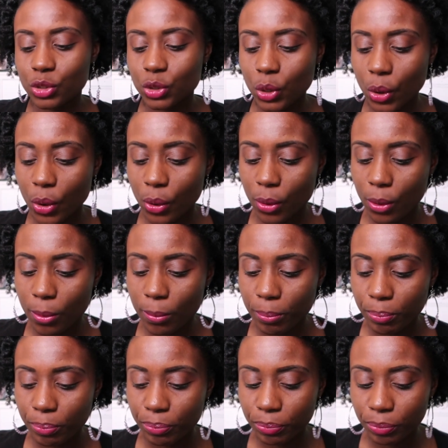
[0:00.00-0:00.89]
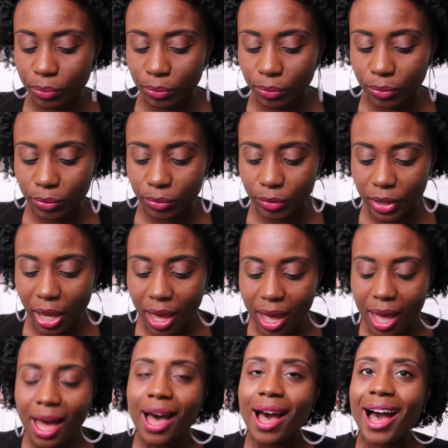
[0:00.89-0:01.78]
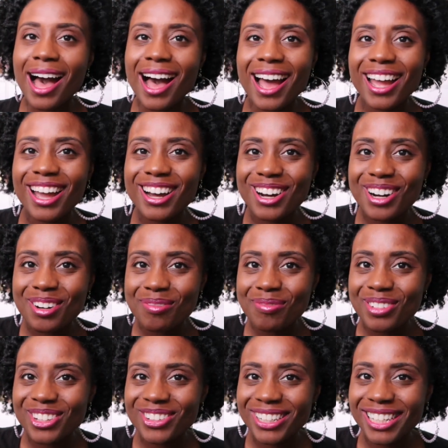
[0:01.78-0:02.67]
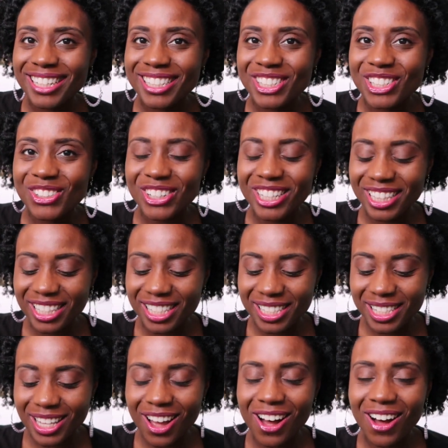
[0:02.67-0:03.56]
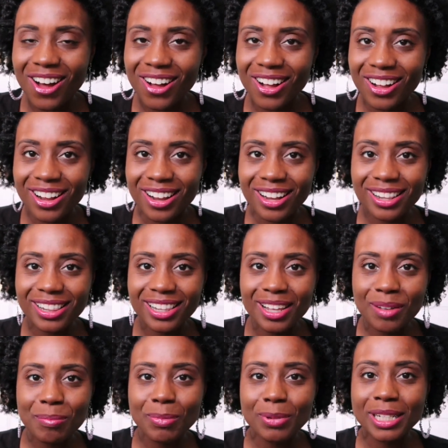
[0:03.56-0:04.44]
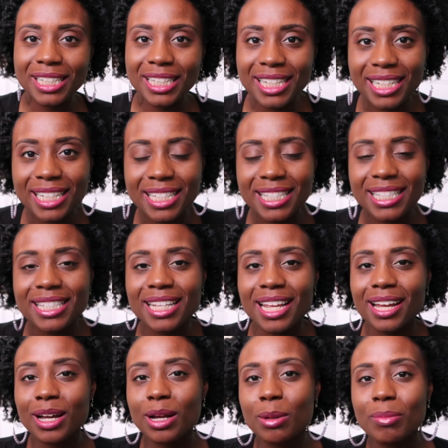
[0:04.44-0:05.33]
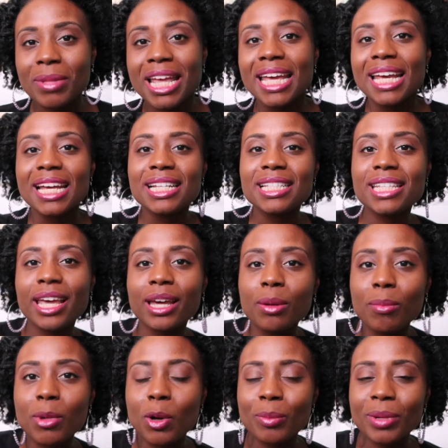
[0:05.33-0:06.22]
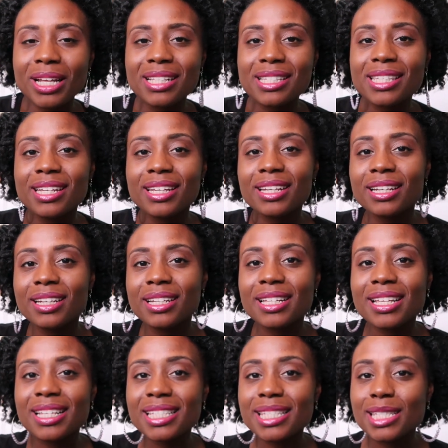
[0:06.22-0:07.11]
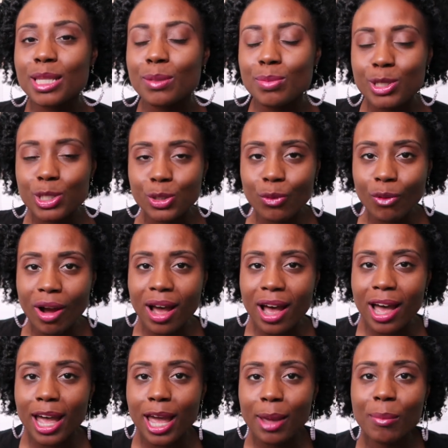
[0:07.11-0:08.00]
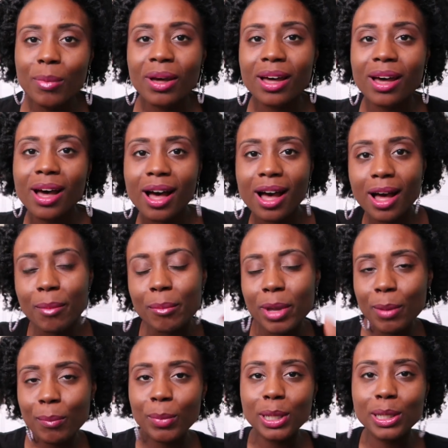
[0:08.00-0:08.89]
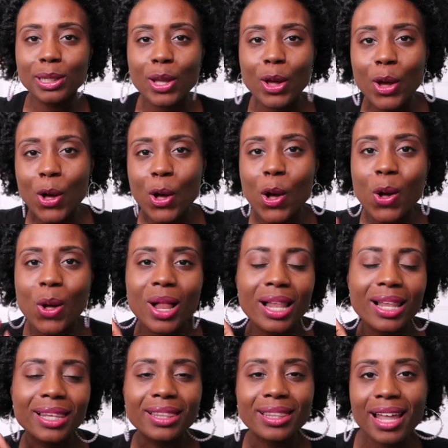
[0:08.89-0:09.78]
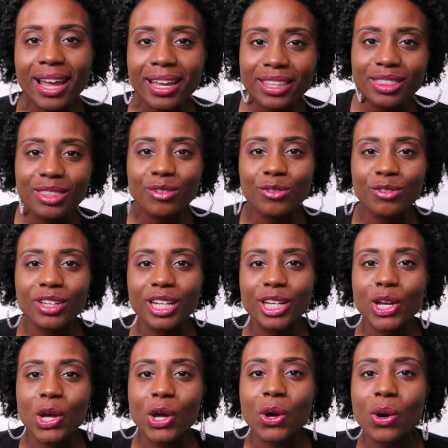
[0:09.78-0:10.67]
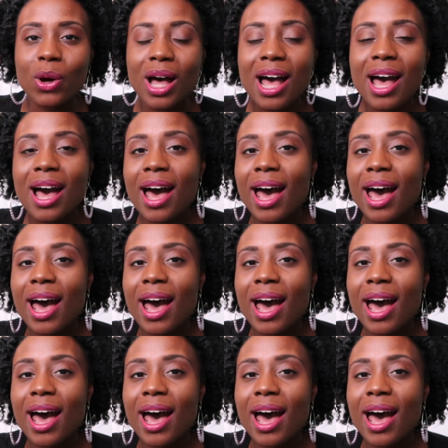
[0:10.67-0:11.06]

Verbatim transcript: So I hope you enjoyed this haul. Please um, take a moment to subscribe, comment below, like the video.